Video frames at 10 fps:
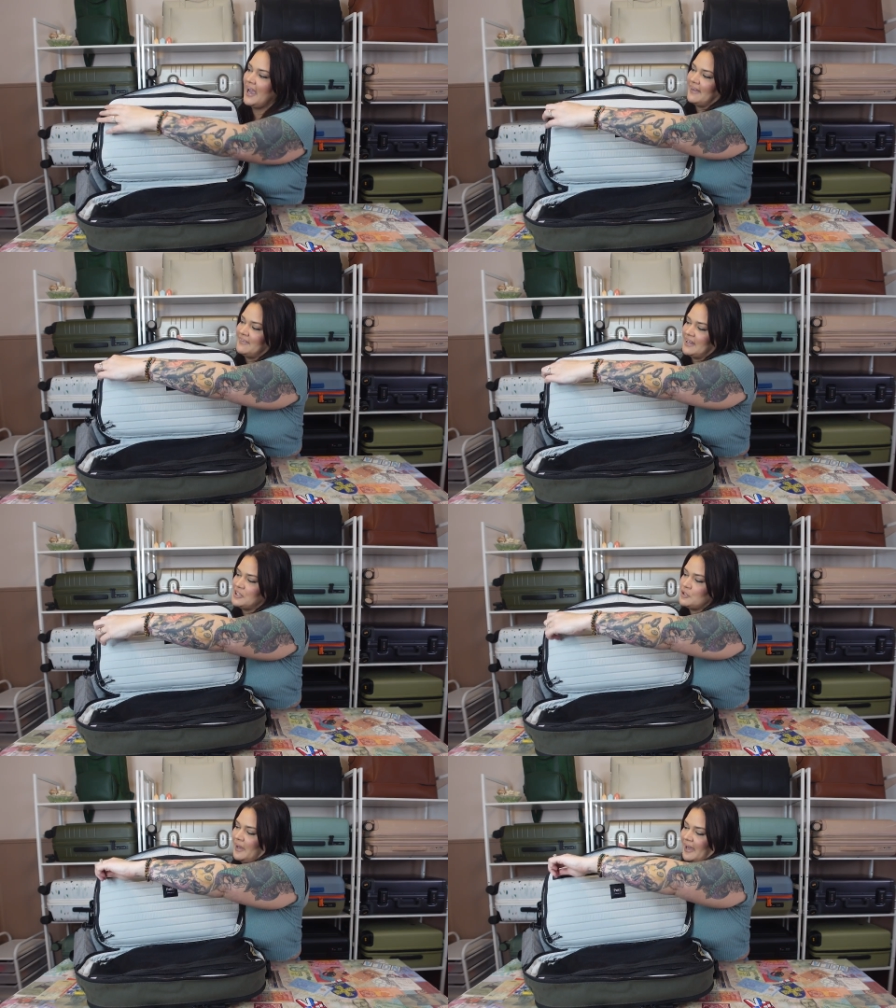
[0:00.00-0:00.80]
and then
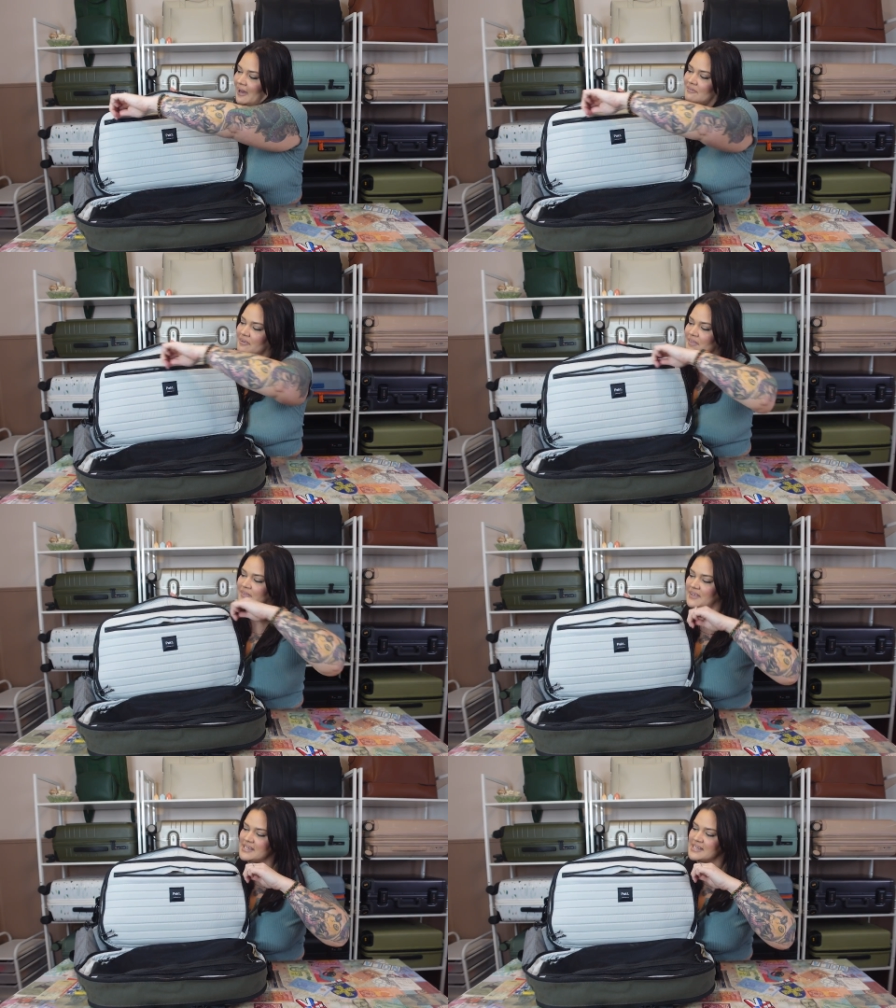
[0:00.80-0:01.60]
you have
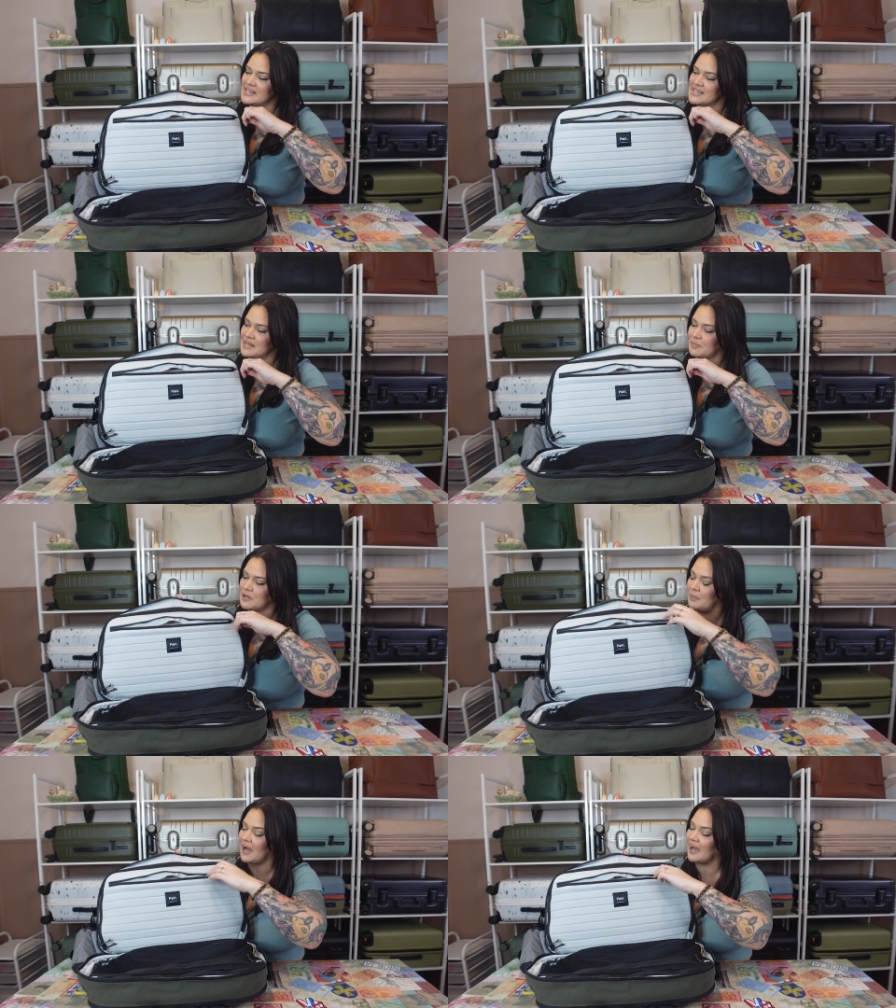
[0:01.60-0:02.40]
this
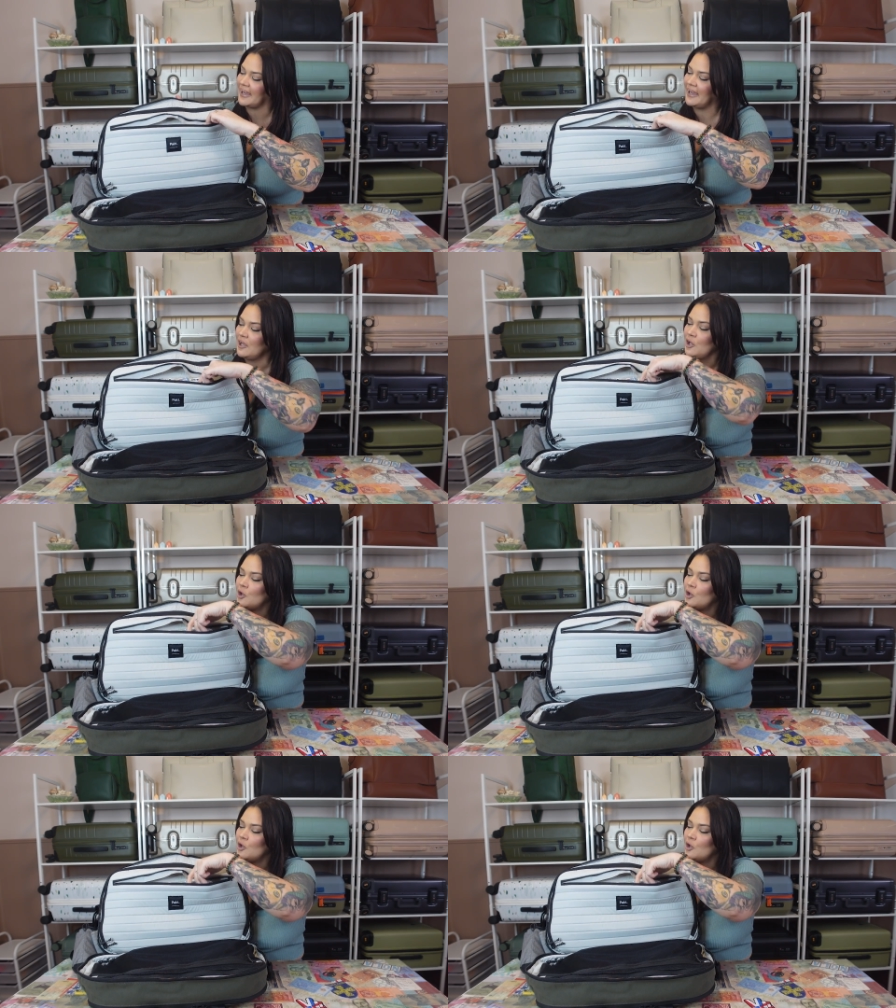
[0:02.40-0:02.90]
zippered pocket,